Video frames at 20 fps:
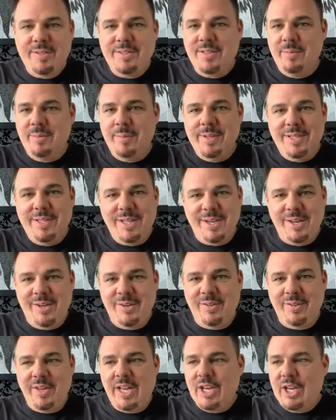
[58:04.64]
and some
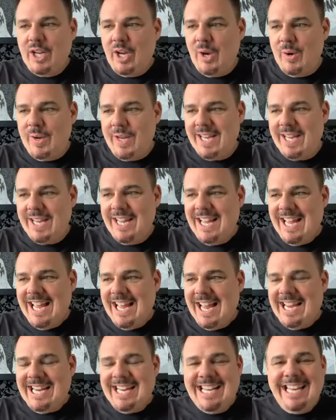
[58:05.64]
material and coating
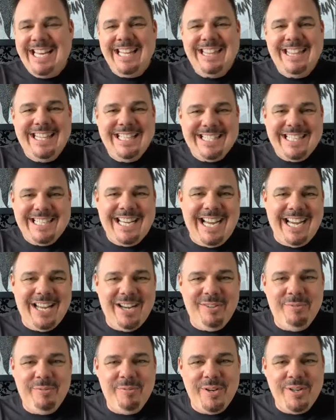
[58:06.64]
and get this kind
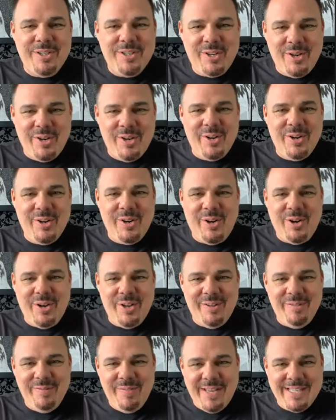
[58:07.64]
of return
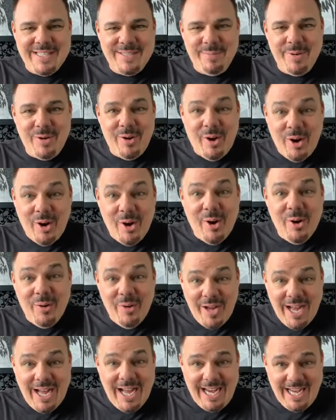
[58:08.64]
on investment, R
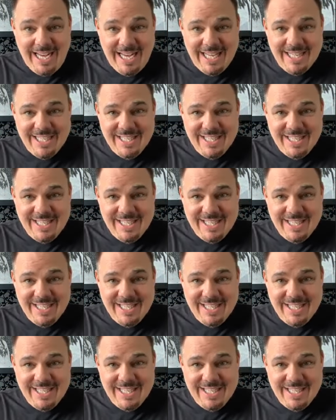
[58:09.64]
O I?